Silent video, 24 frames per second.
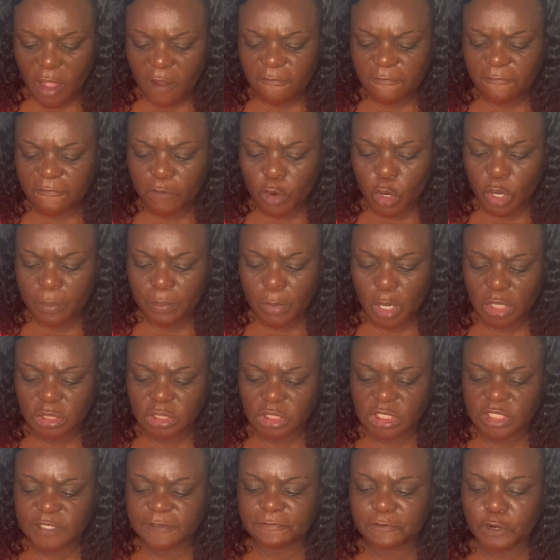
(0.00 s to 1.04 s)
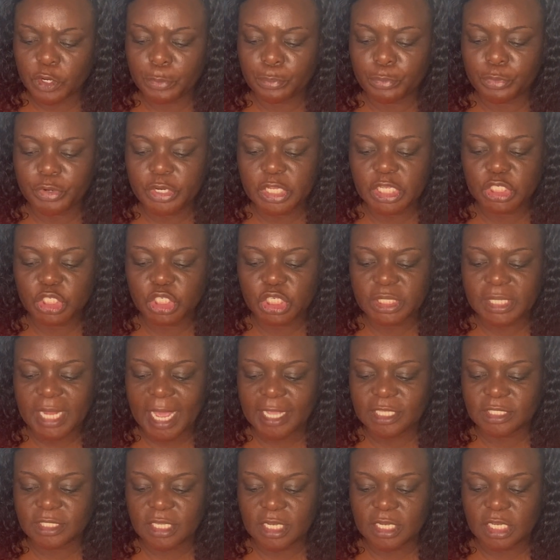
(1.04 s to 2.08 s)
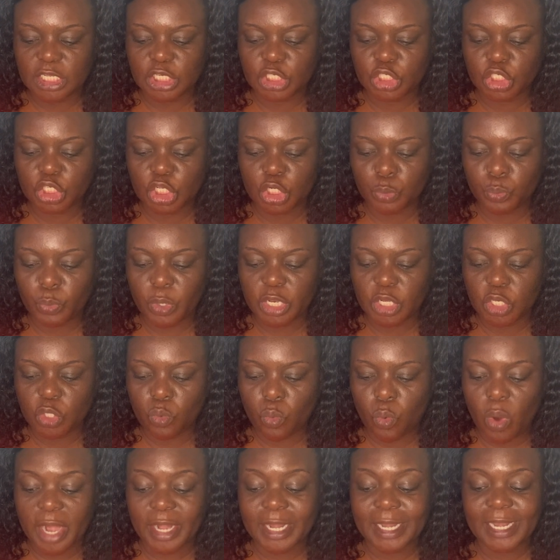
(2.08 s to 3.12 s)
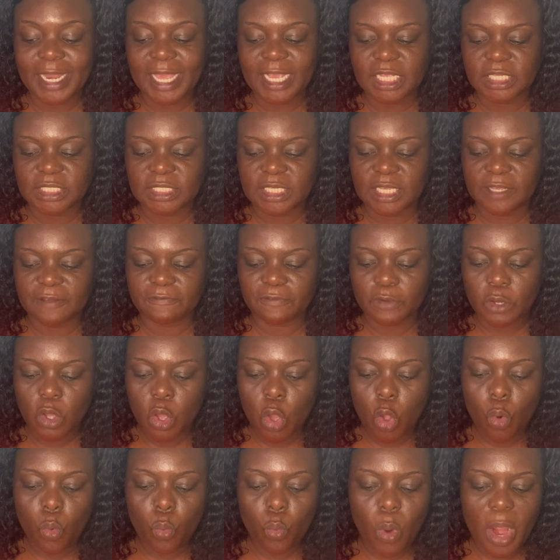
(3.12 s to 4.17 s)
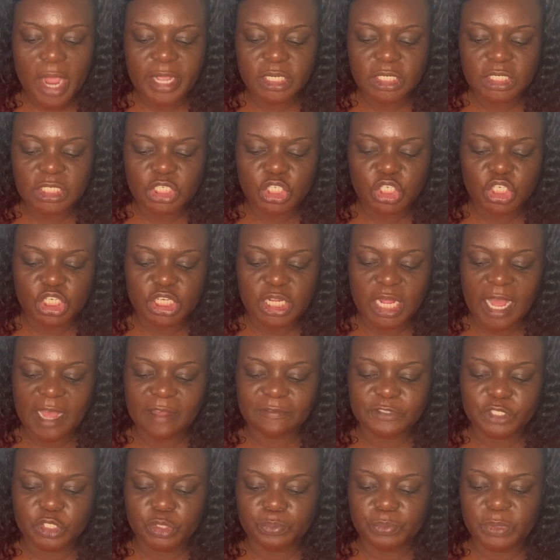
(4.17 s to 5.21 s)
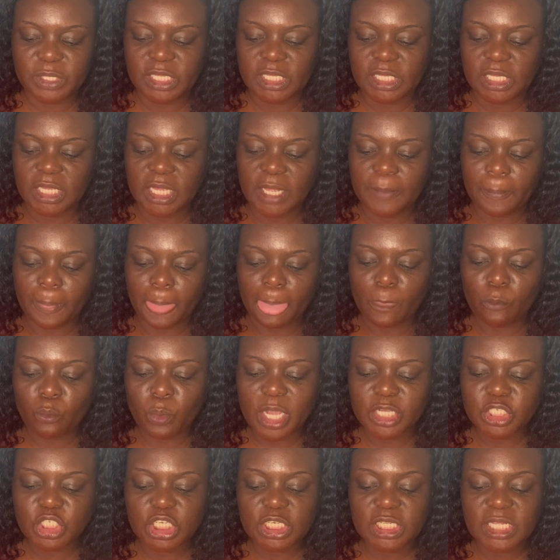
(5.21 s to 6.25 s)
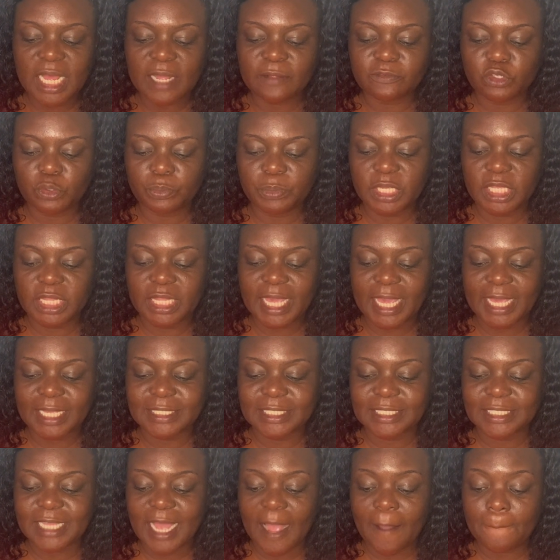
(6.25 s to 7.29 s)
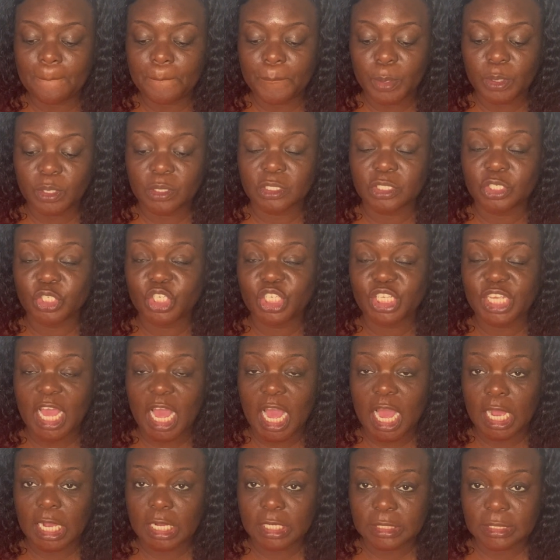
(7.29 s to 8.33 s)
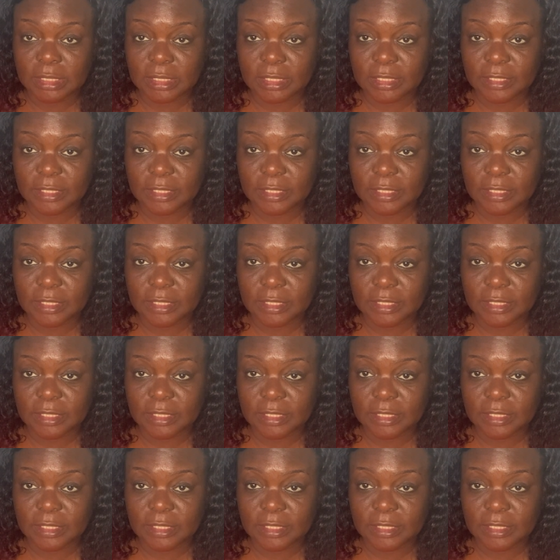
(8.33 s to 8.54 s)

4 months for breach in isolation when you are negative. Why should he have to be the example, she asks.